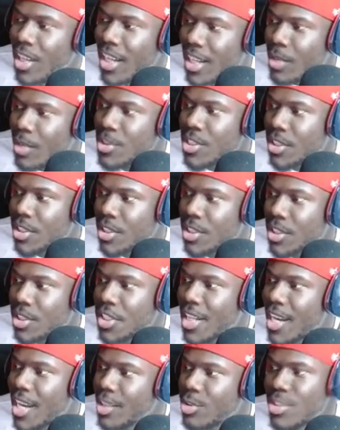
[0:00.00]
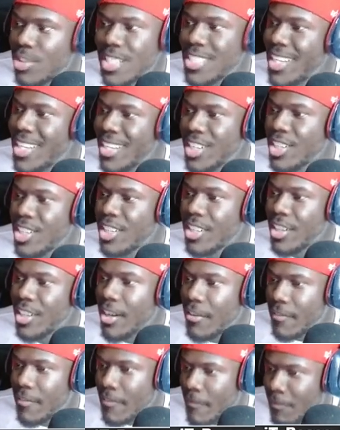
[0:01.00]
to lie. That was a good shot. You just ain't good
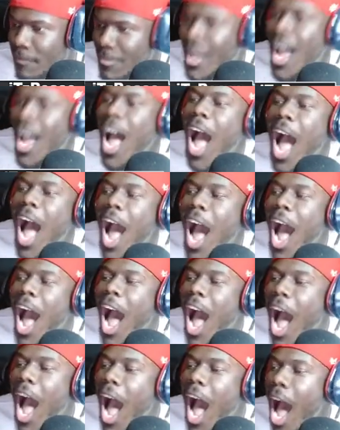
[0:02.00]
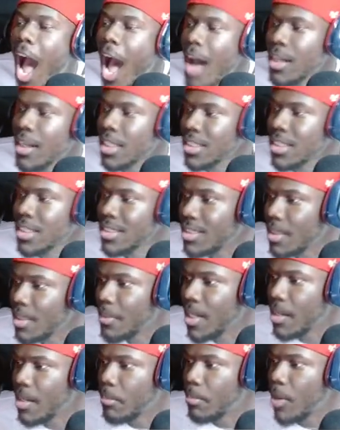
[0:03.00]
enough. Ha ha.
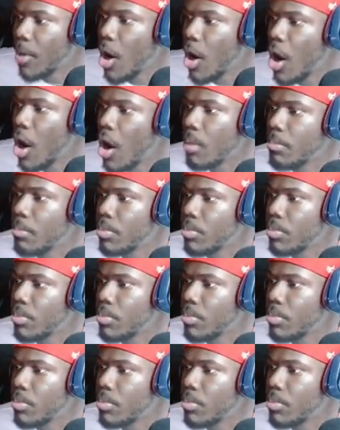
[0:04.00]
Give me the ball,